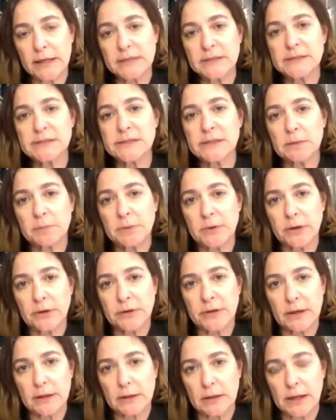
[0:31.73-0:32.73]
it doesn't appear
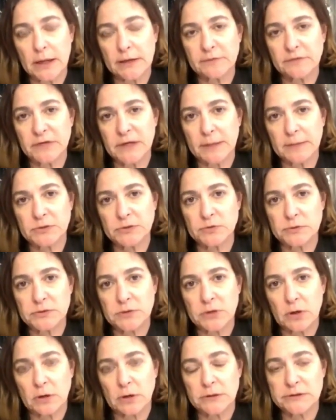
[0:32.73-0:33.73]
that a lot of damage was
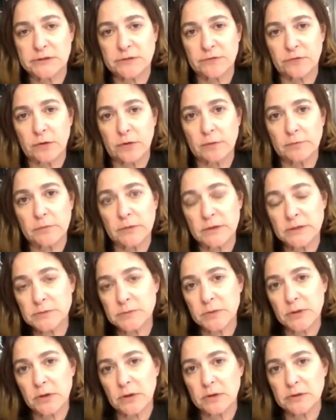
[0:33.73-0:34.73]
caused from this
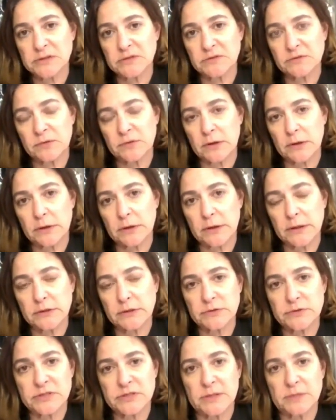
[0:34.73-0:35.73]
because of our
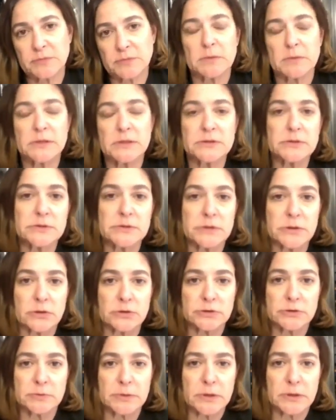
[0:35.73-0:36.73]
interceptor missiles and
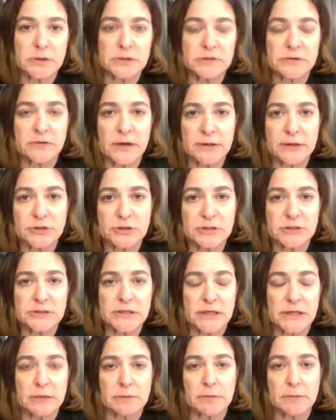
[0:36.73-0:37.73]
also because of actions
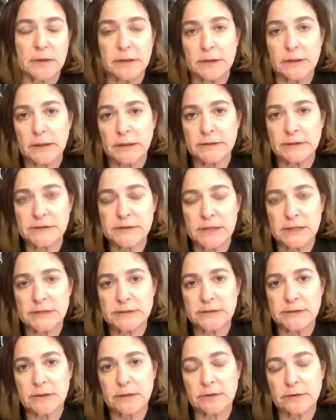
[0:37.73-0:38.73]
taken by the United
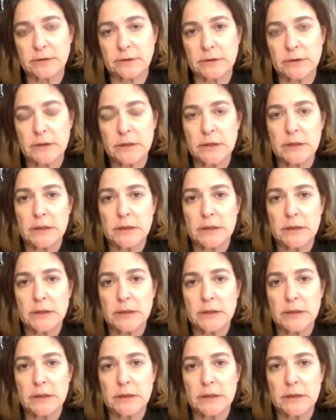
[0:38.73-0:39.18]
States and other